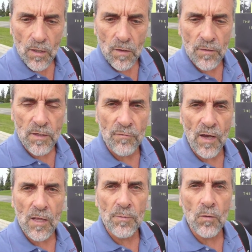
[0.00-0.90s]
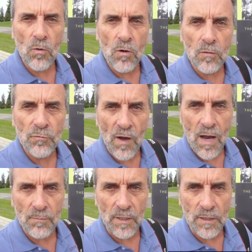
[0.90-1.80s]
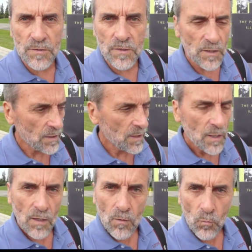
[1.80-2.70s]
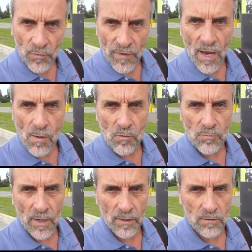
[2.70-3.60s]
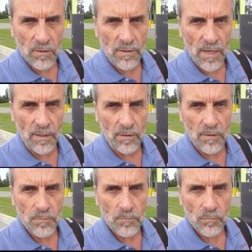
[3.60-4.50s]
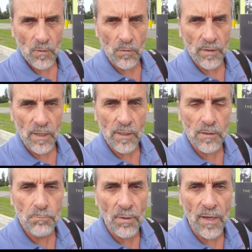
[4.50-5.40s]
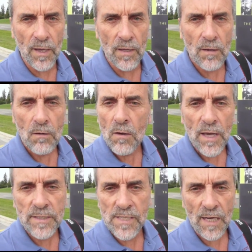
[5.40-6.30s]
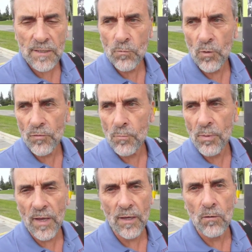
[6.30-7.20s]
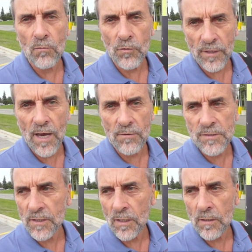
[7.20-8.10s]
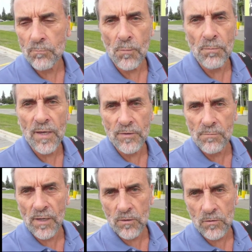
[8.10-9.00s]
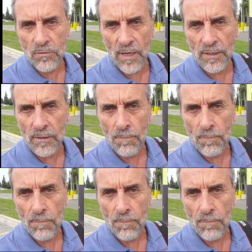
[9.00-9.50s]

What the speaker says: the developing world families, with the help of microcredit, okay, can pay exactly what they're paying for kerosene, but pay it to microcredit.